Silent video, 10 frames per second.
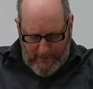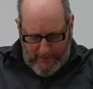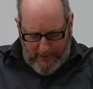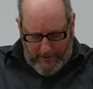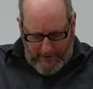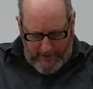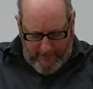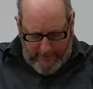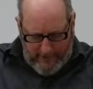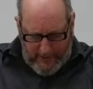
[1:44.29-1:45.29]
we're going
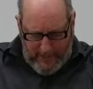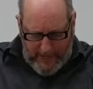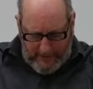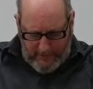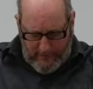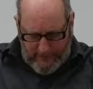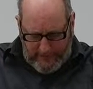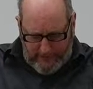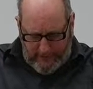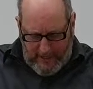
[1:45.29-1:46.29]
that very day to a
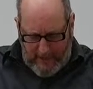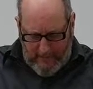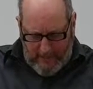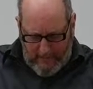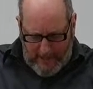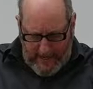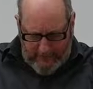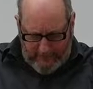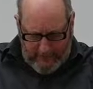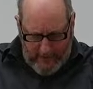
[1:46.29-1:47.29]
village named
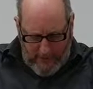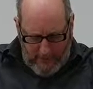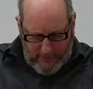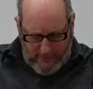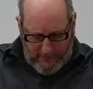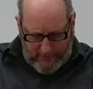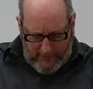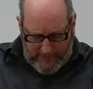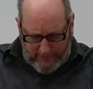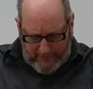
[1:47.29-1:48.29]
Emmaus, which was
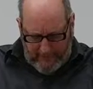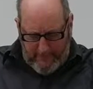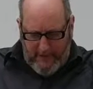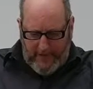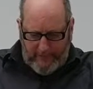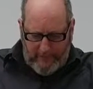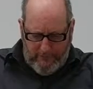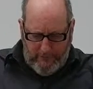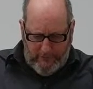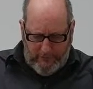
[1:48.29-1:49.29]
about 7 miles from
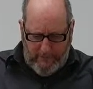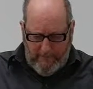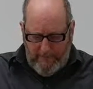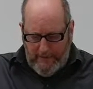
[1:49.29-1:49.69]
Jerusalem.